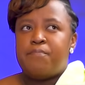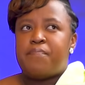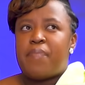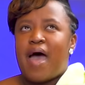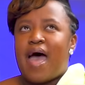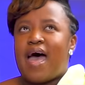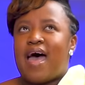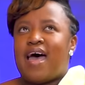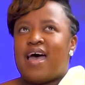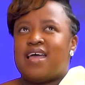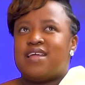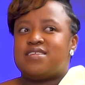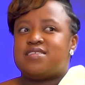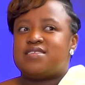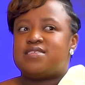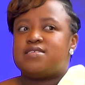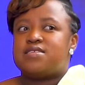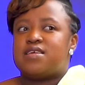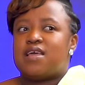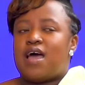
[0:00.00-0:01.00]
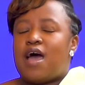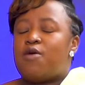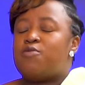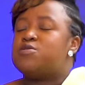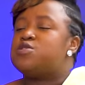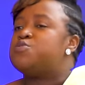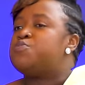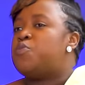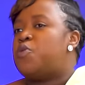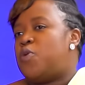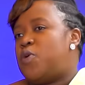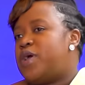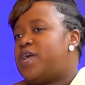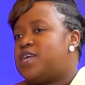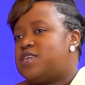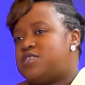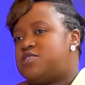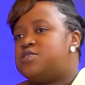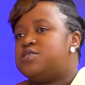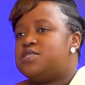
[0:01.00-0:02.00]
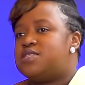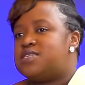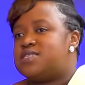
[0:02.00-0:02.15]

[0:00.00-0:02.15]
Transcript: but I was more into